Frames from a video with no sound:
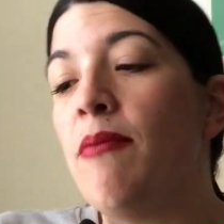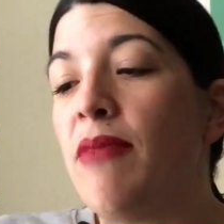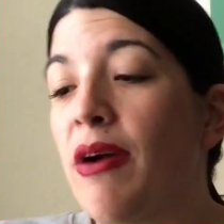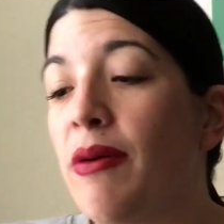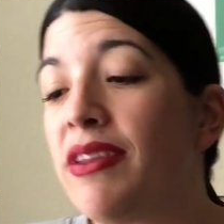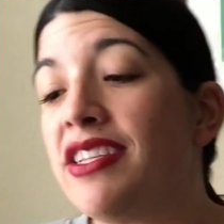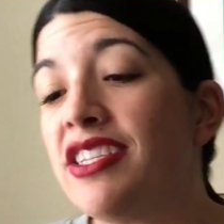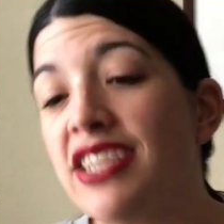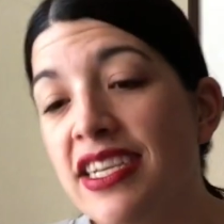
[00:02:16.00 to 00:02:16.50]

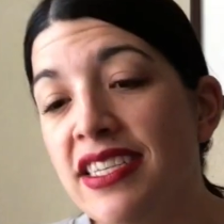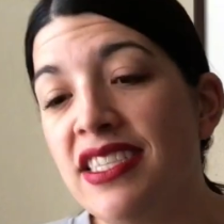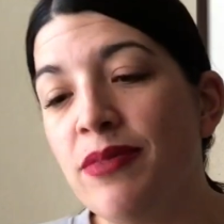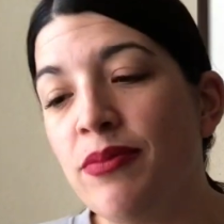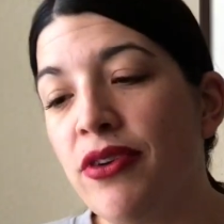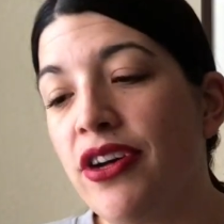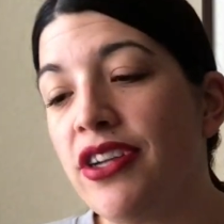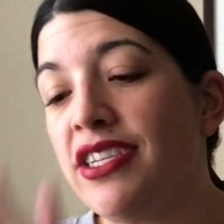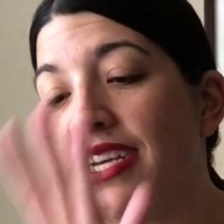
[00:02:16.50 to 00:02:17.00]
But with just the
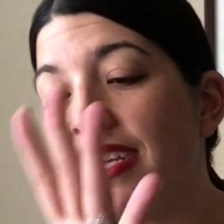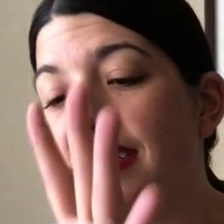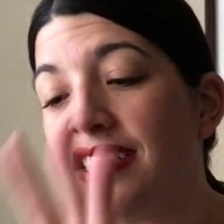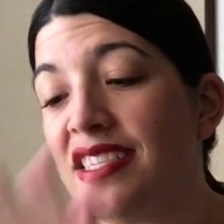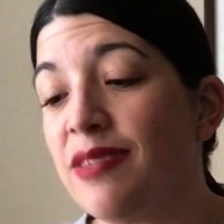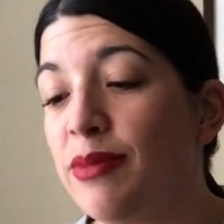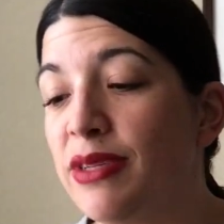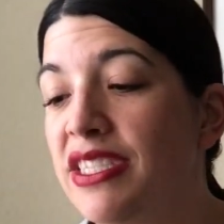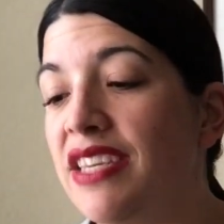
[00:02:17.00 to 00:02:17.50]
projects
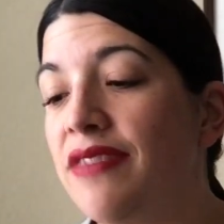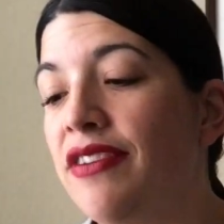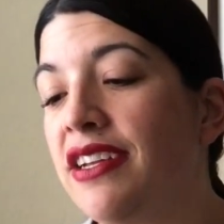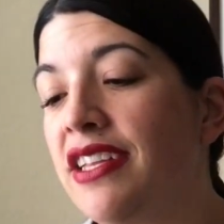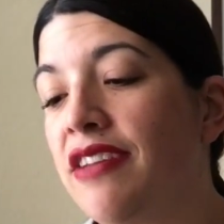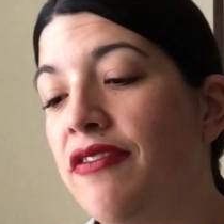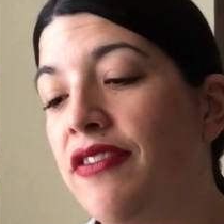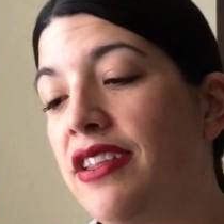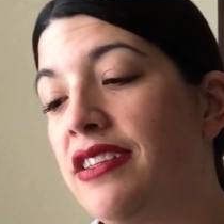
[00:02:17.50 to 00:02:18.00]

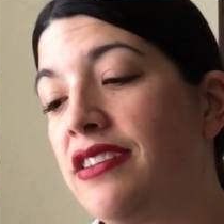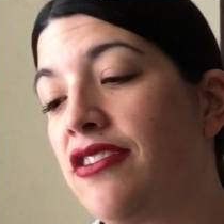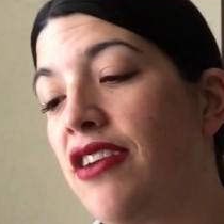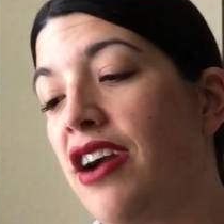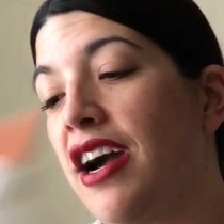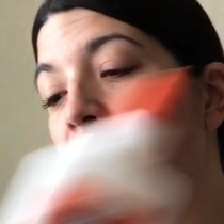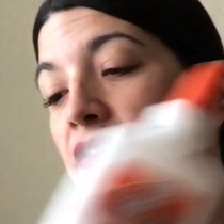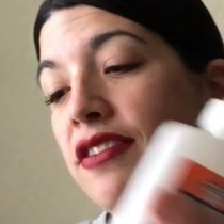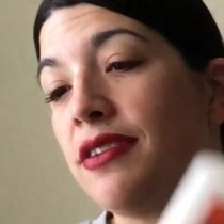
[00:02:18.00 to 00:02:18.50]
specifically for this
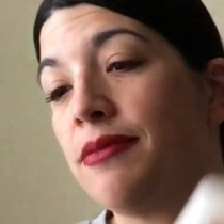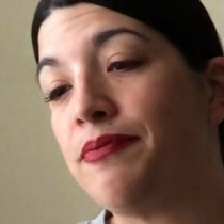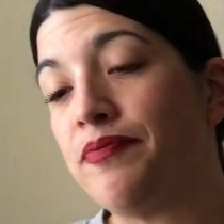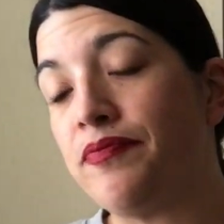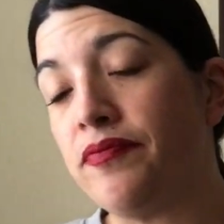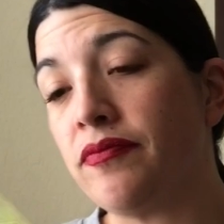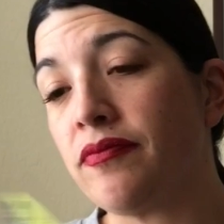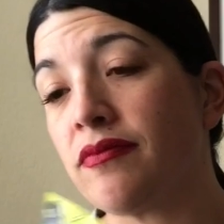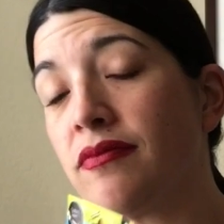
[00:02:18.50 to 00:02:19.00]
craft,
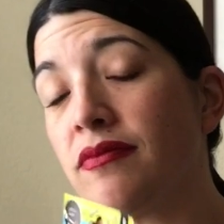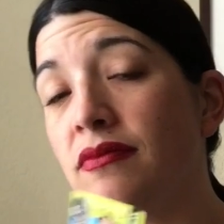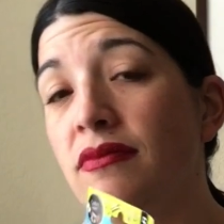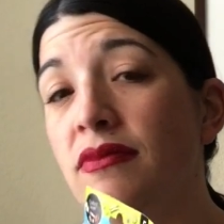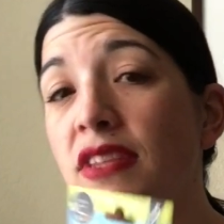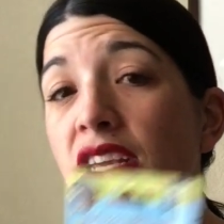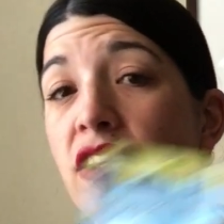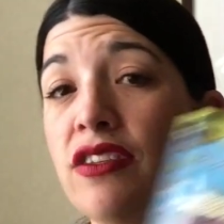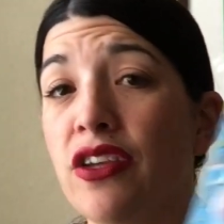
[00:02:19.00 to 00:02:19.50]

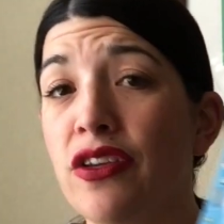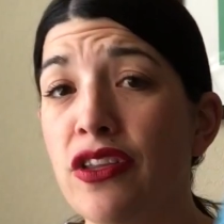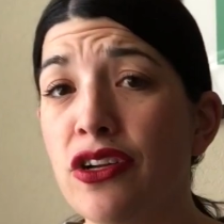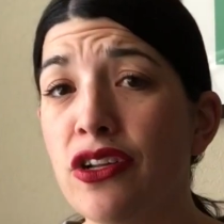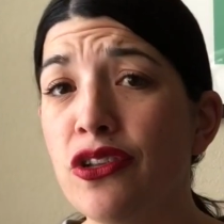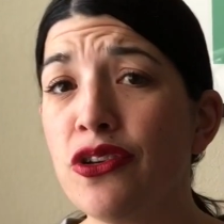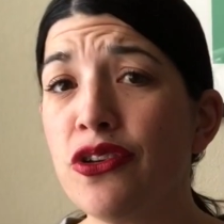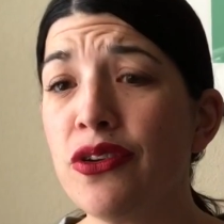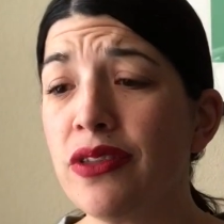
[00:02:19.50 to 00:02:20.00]
so the
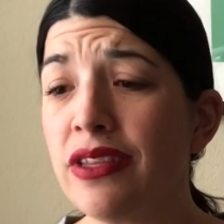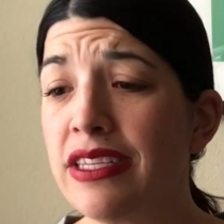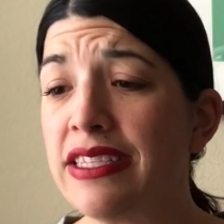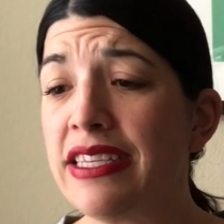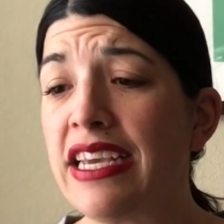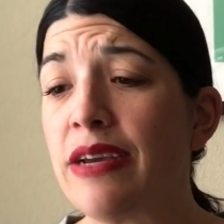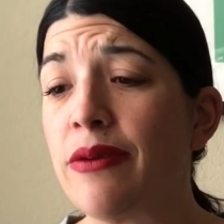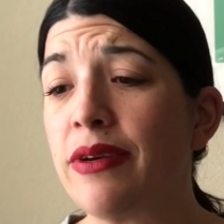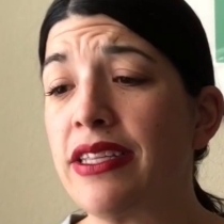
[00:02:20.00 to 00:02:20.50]
glue, the
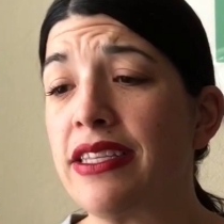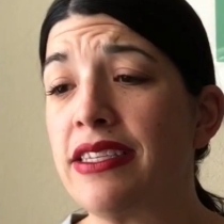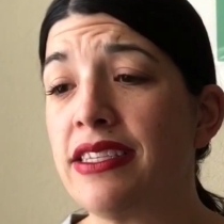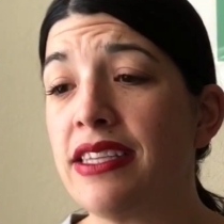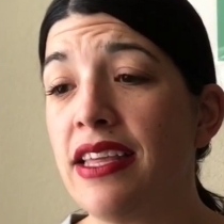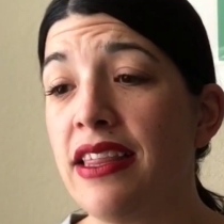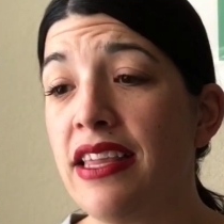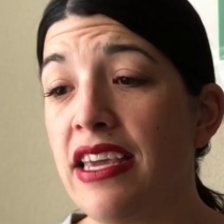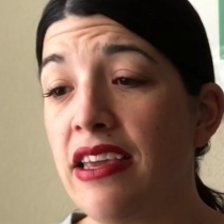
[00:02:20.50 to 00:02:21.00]

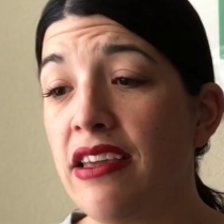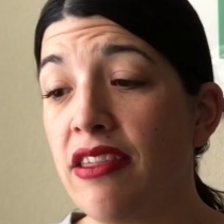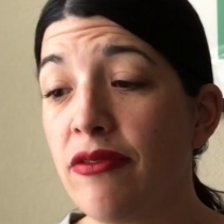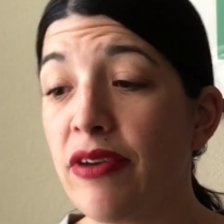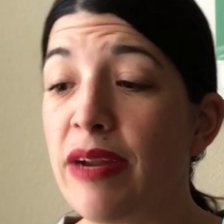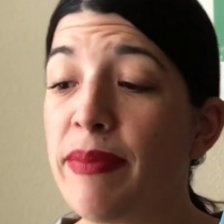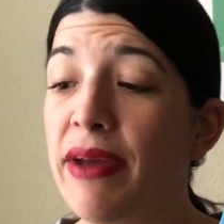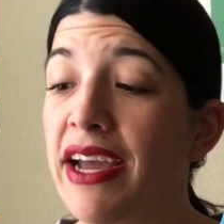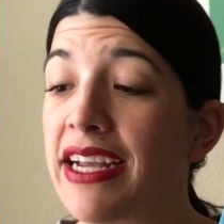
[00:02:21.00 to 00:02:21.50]
sequins, the
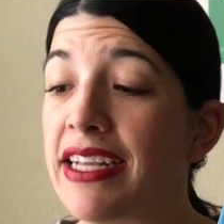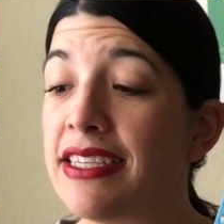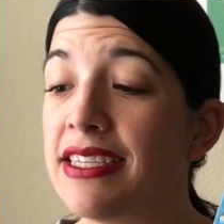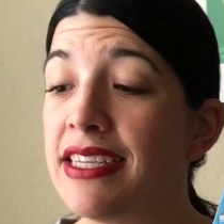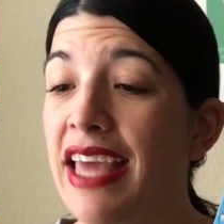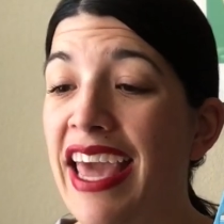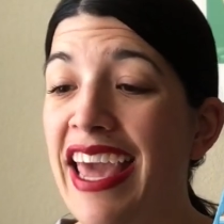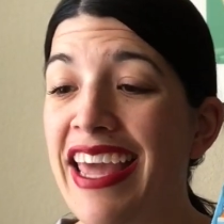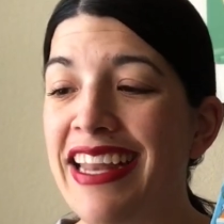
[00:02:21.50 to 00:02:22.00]
3
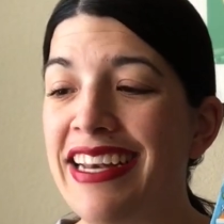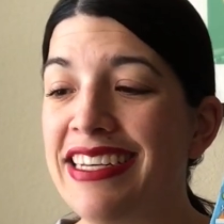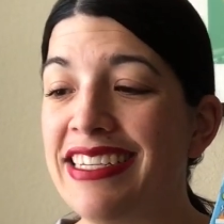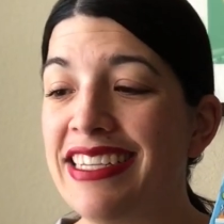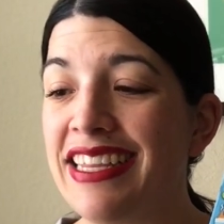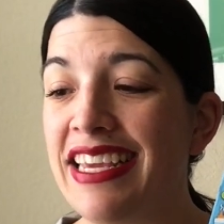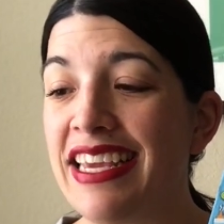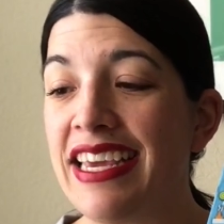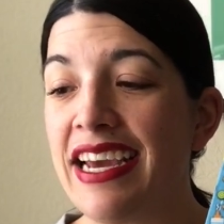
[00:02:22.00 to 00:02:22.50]
paints, and
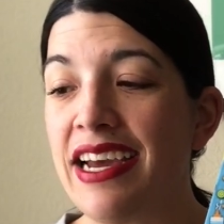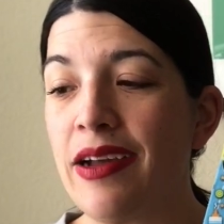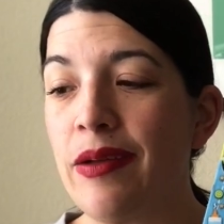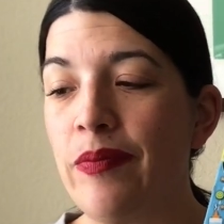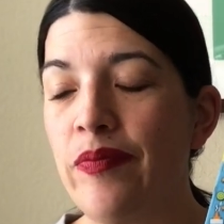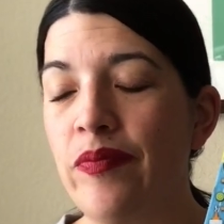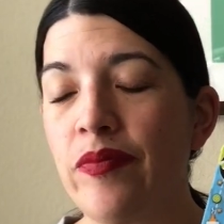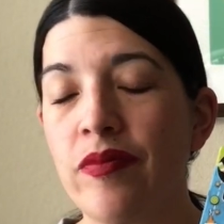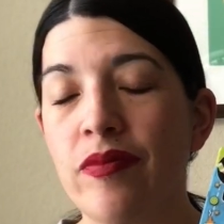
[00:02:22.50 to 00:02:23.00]
the
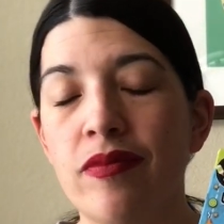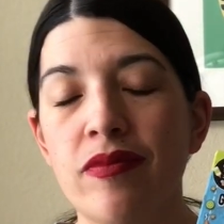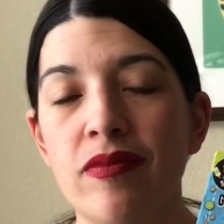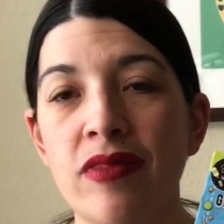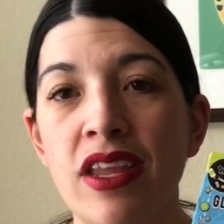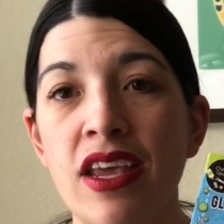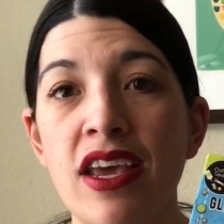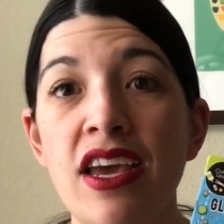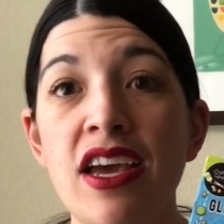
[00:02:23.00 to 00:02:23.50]

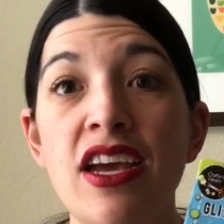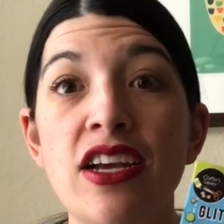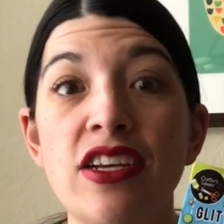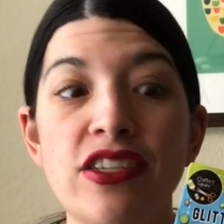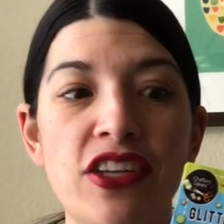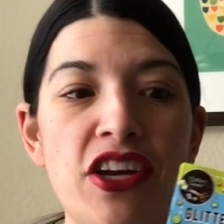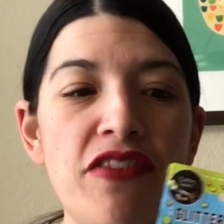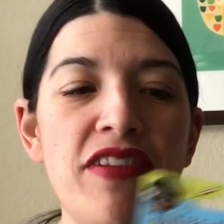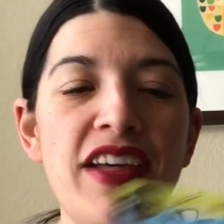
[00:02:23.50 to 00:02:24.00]

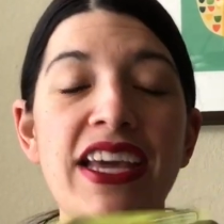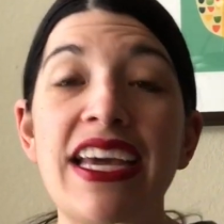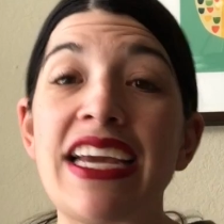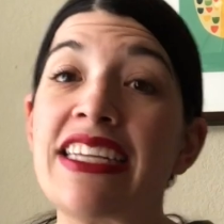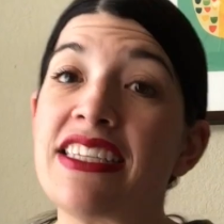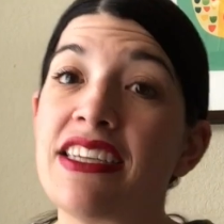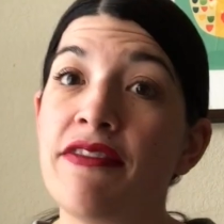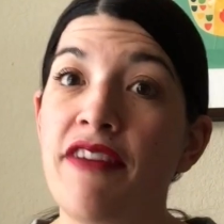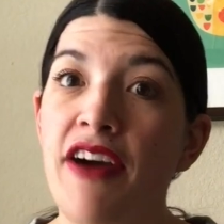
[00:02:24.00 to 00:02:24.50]
Snowflake,
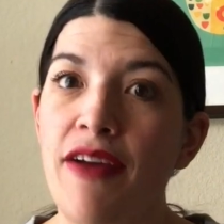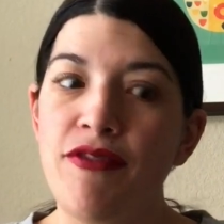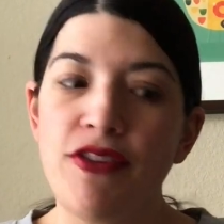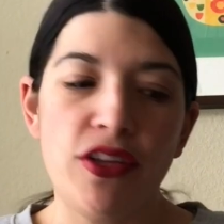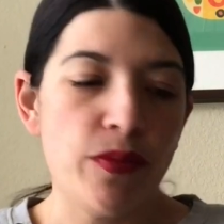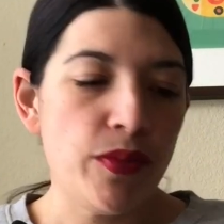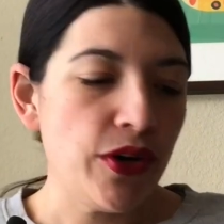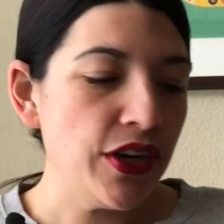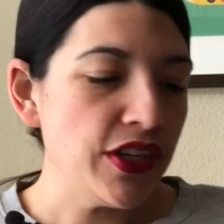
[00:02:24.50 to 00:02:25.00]
it's a
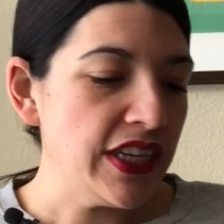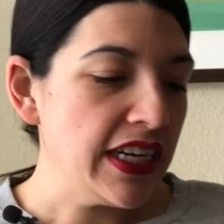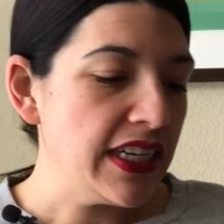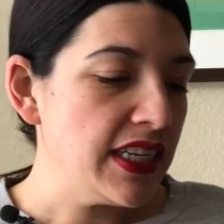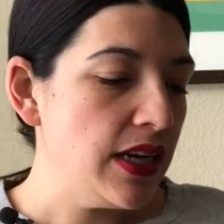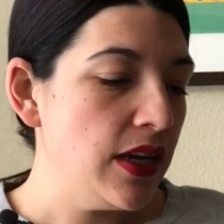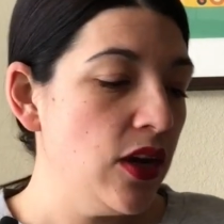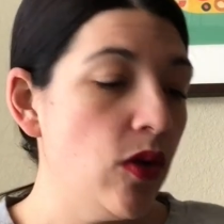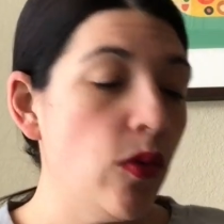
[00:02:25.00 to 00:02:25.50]
$5 project.